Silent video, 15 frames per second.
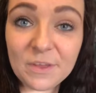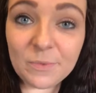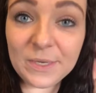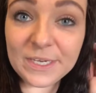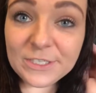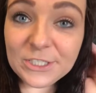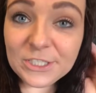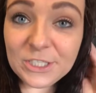that we
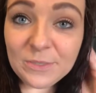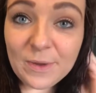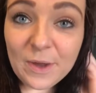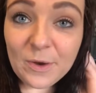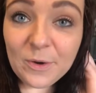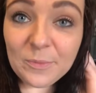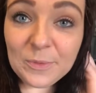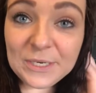can just do at
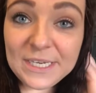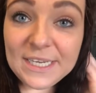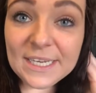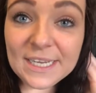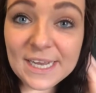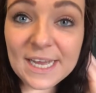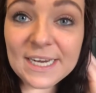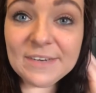home where he
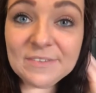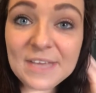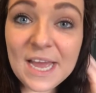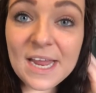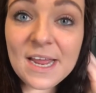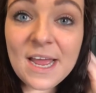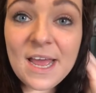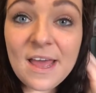can kind of
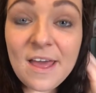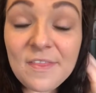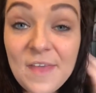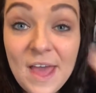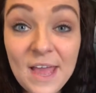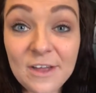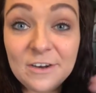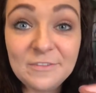get
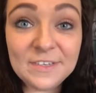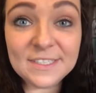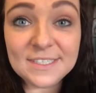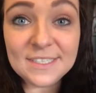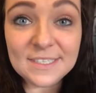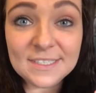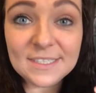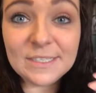that out of his
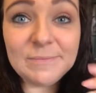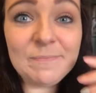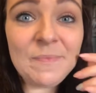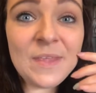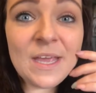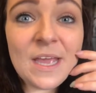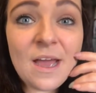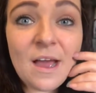system.
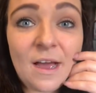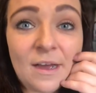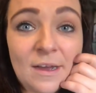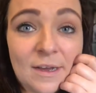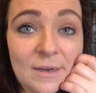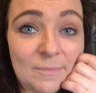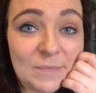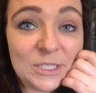
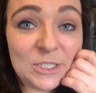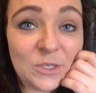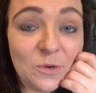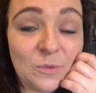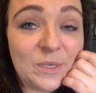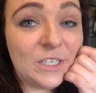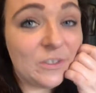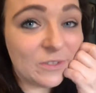So
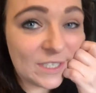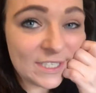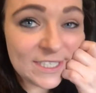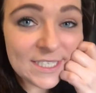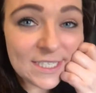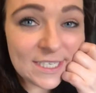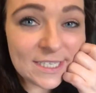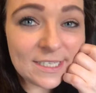we do this
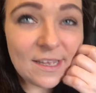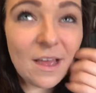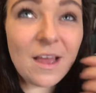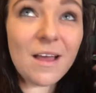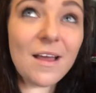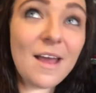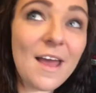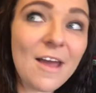
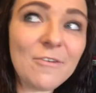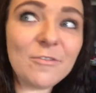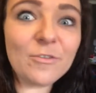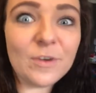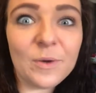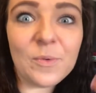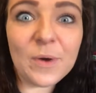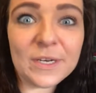
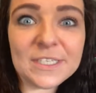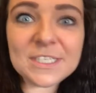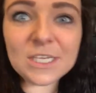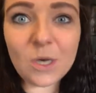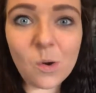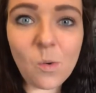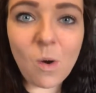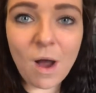every once
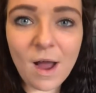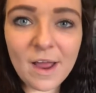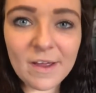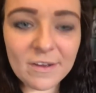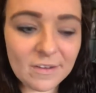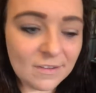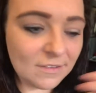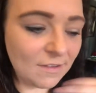in a
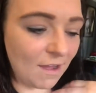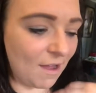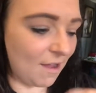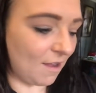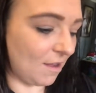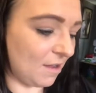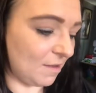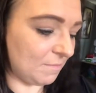while,
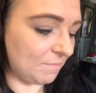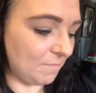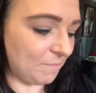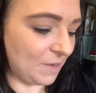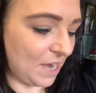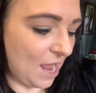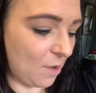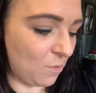
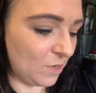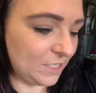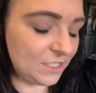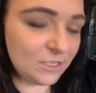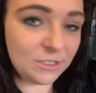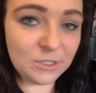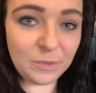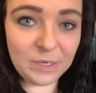but I want to
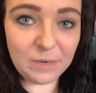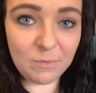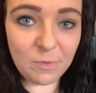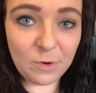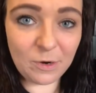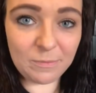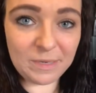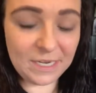start doing it
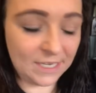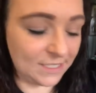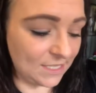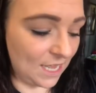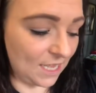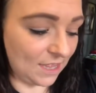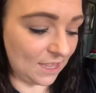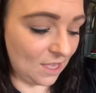more because
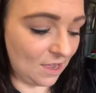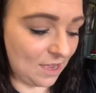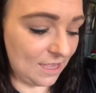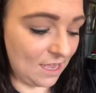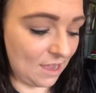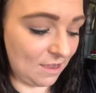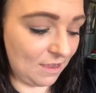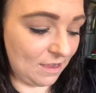I
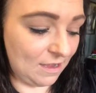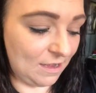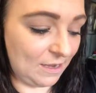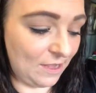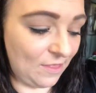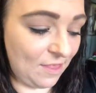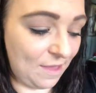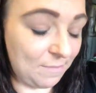thought
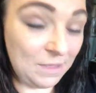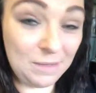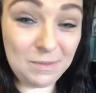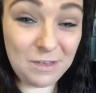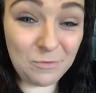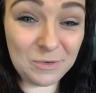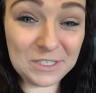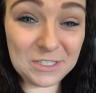that maybe
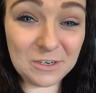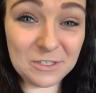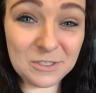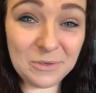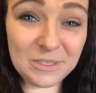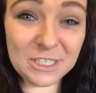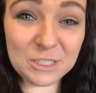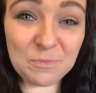if we start
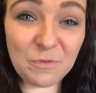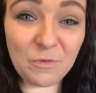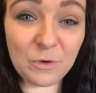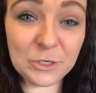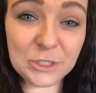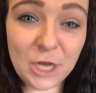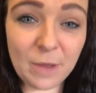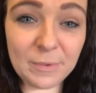doing this
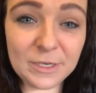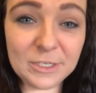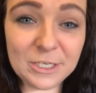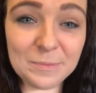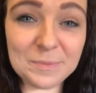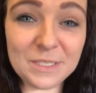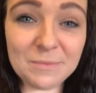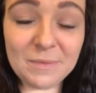before shopping
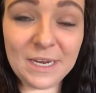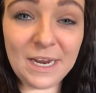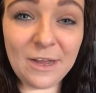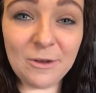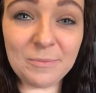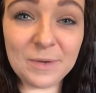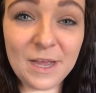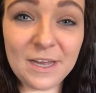trips, it might
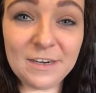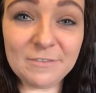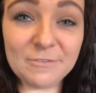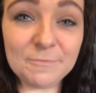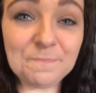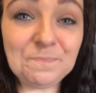help kind of